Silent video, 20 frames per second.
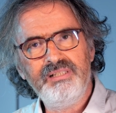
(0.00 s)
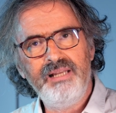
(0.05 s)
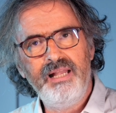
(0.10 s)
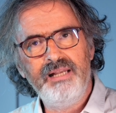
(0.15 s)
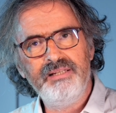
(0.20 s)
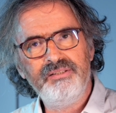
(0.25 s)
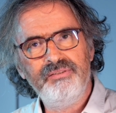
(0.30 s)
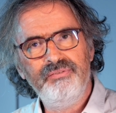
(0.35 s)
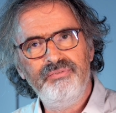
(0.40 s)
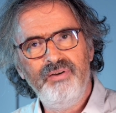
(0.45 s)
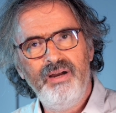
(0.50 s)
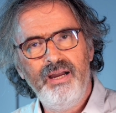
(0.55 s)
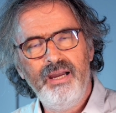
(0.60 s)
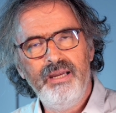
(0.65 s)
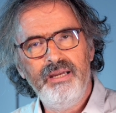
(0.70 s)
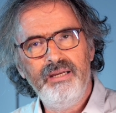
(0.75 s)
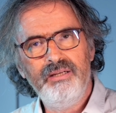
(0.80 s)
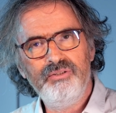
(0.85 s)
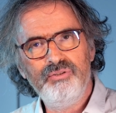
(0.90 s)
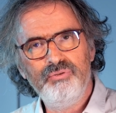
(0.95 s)

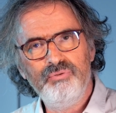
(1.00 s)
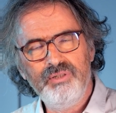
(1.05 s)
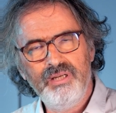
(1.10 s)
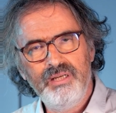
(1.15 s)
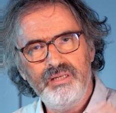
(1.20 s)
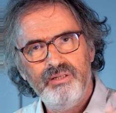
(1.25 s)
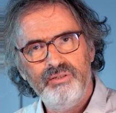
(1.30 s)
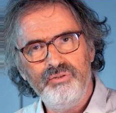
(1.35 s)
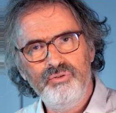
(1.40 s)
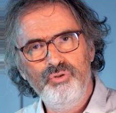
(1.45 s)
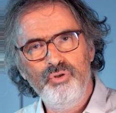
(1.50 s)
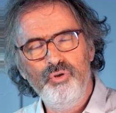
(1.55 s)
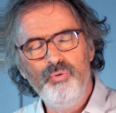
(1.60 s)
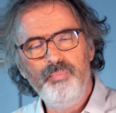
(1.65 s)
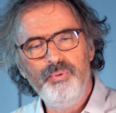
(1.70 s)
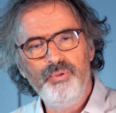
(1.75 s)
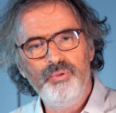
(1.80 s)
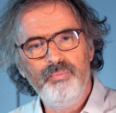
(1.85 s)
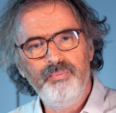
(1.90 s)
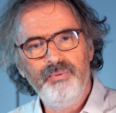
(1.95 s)
classifier to take a new
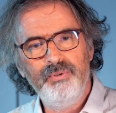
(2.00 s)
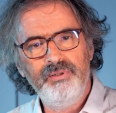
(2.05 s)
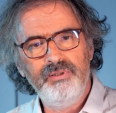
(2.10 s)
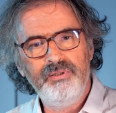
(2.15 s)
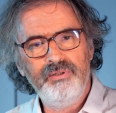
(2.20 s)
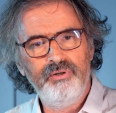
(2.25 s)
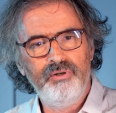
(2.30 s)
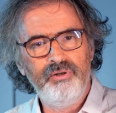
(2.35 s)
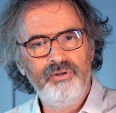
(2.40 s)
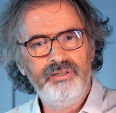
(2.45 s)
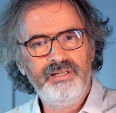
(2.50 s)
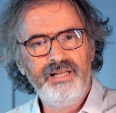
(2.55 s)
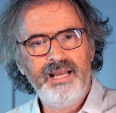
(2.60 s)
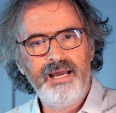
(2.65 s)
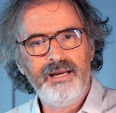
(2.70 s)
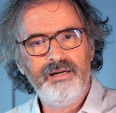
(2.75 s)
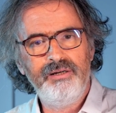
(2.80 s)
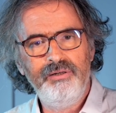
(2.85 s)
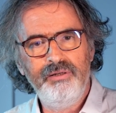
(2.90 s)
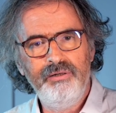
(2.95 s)
pupil called
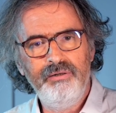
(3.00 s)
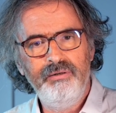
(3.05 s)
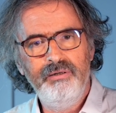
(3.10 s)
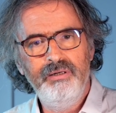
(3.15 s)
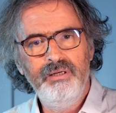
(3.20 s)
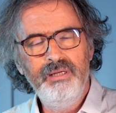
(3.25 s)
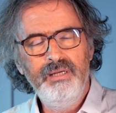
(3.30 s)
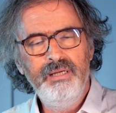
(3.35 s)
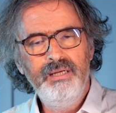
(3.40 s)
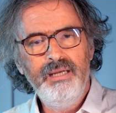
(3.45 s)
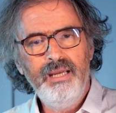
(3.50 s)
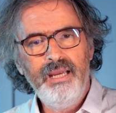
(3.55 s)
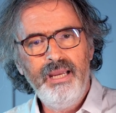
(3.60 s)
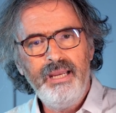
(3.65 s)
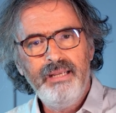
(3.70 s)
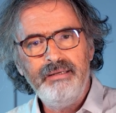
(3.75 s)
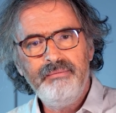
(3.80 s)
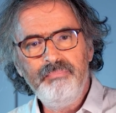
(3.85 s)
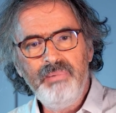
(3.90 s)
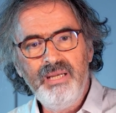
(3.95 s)
Carlo,
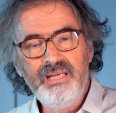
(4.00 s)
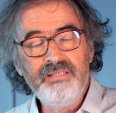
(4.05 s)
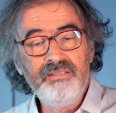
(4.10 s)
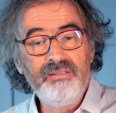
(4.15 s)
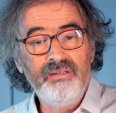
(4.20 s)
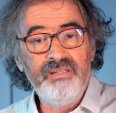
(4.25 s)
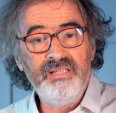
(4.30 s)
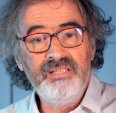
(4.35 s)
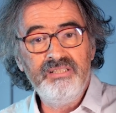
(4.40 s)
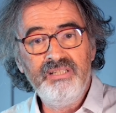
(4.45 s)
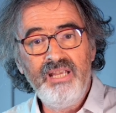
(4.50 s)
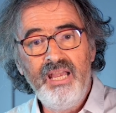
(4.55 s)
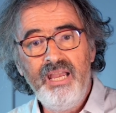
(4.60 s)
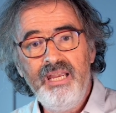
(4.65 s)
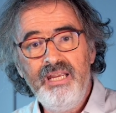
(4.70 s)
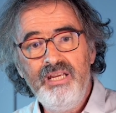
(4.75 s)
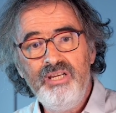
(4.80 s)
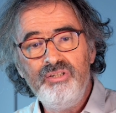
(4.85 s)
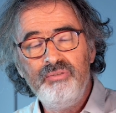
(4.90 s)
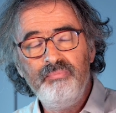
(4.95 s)
and based on his
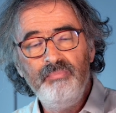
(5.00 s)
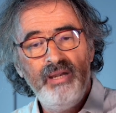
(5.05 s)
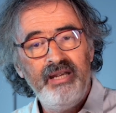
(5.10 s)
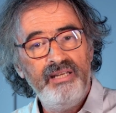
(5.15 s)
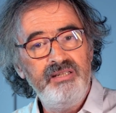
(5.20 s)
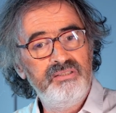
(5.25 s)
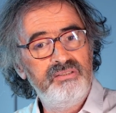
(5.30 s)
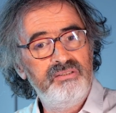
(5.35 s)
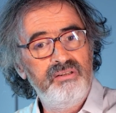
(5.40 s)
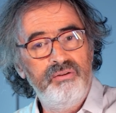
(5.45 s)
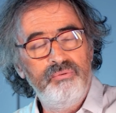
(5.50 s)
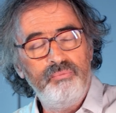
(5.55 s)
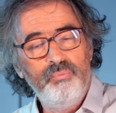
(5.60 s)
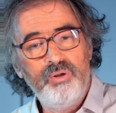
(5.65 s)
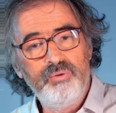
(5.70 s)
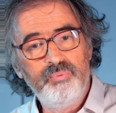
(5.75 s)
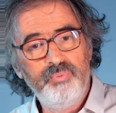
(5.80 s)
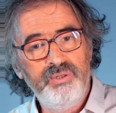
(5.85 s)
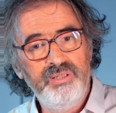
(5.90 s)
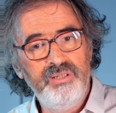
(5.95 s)
age, based on
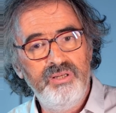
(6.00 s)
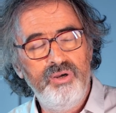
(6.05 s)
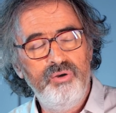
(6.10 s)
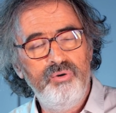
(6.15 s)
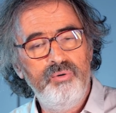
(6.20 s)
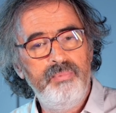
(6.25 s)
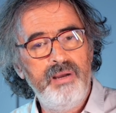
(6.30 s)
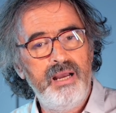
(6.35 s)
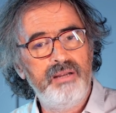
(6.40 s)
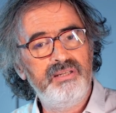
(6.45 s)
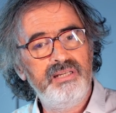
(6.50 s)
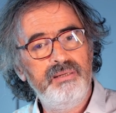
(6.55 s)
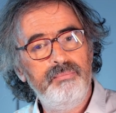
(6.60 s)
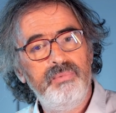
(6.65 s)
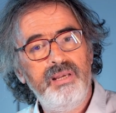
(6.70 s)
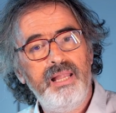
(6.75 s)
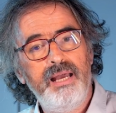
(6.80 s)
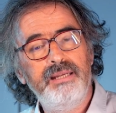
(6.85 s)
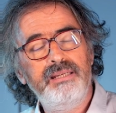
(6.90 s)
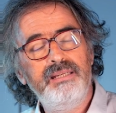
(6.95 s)
what we know about him
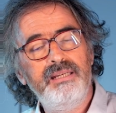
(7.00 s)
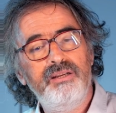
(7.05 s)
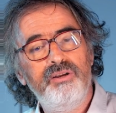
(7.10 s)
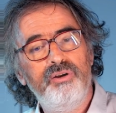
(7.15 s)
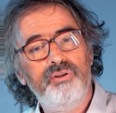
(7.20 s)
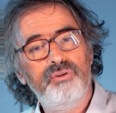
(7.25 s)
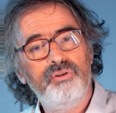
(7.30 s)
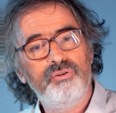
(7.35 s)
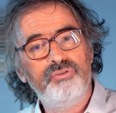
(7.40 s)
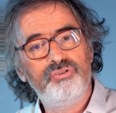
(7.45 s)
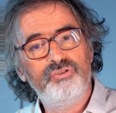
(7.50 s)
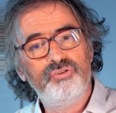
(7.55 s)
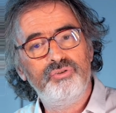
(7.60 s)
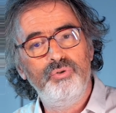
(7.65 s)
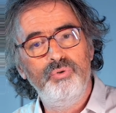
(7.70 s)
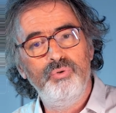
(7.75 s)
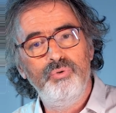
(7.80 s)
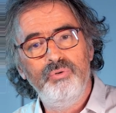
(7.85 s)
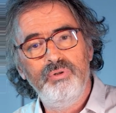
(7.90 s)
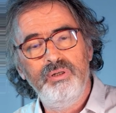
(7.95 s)
liking or not
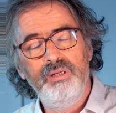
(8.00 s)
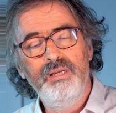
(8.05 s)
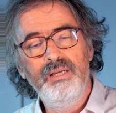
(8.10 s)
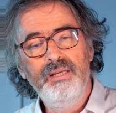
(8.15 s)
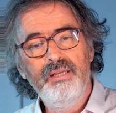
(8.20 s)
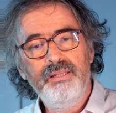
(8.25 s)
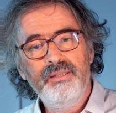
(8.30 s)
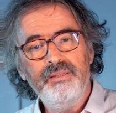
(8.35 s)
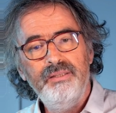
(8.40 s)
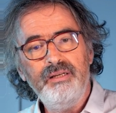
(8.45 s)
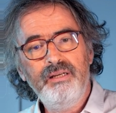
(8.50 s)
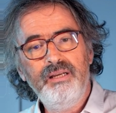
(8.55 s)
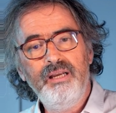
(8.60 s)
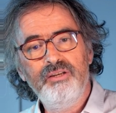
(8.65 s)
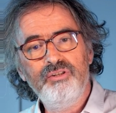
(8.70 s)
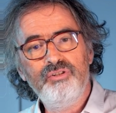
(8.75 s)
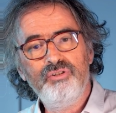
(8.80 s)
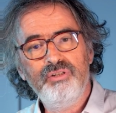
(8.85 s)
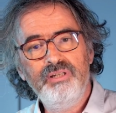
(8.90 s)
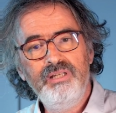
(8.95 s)
school, the
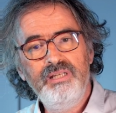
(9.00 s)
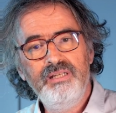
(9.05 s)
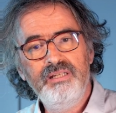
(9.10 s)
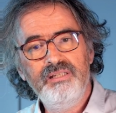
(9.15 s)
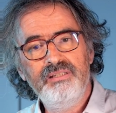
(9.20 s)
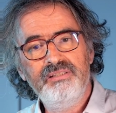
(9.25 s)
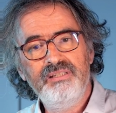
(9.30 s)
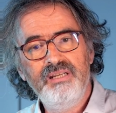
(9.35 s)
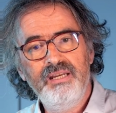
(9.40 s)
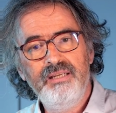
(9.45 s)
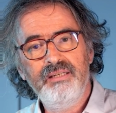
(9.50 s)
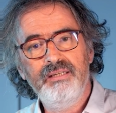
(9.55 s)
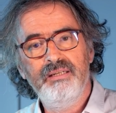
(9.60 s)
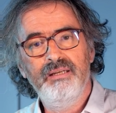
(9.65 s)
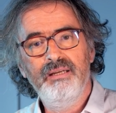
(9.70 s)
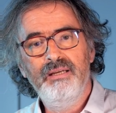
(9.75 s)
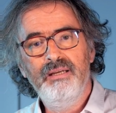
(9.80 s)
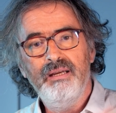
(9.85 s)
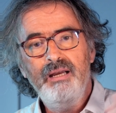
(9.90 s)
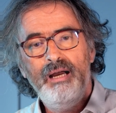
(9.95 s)
country he is in,
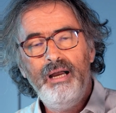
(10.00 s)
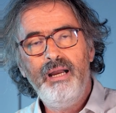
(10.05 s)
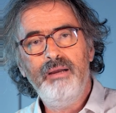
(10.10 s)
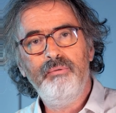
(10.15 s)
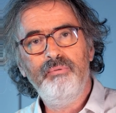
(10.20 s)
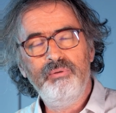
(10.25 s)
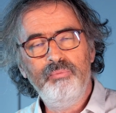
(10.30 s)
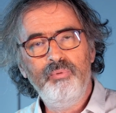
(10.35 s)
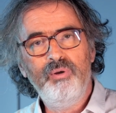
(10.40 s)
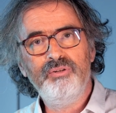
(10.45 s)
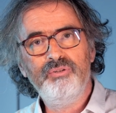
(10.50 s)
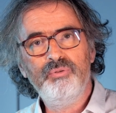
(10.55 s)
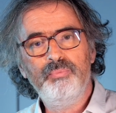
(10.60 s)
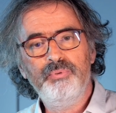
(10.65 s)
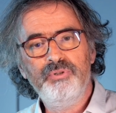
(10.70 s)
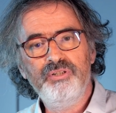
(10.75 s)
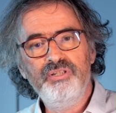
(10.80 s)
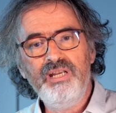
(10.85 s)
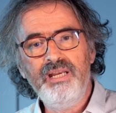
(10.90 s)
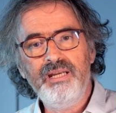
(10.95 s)
I will want to
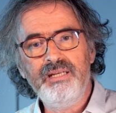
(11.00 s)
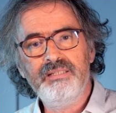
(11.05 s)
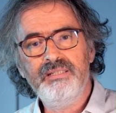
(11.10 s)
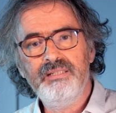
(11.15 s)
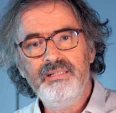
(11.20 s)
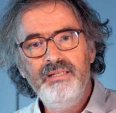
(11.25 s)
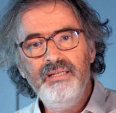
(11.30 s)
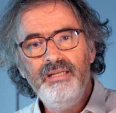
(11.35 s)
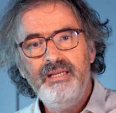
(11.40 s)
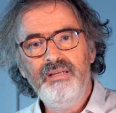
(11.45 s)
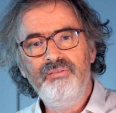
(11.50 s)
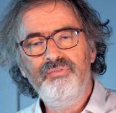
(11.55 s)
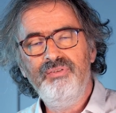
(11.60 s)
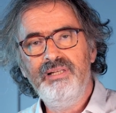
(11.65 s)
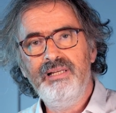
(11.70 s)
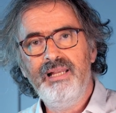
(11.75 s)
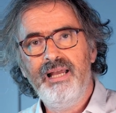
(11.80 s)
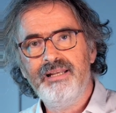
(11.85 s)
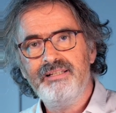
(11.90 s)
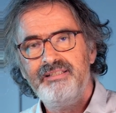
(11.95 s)
predict if
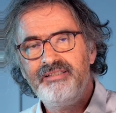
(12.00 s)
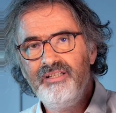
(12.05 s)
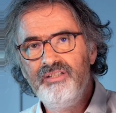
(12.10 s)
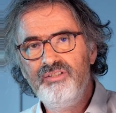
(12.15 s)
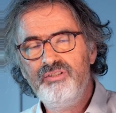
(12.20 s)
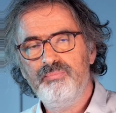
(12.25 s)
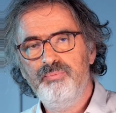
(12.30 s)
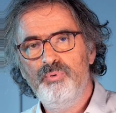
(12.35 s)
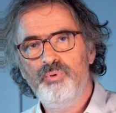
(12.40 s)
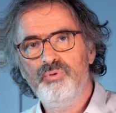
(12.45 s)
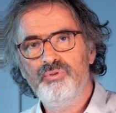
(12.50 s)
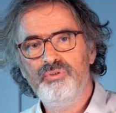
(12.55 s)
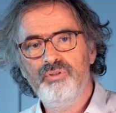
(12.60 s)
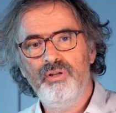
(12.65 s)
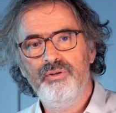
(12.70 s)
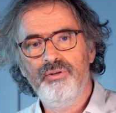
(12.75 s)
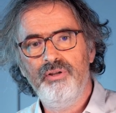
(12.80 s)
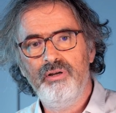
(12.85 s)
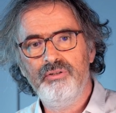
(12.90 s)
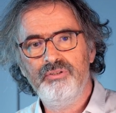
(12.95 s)
he likes a sport
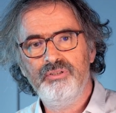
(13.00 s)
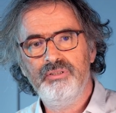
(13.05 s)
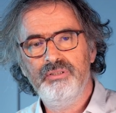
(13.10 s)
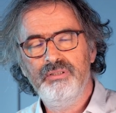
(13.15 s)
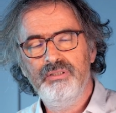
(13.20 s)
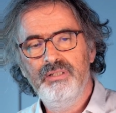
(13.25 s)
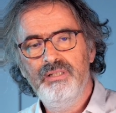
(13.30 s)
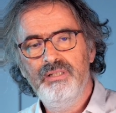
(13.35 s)
or not.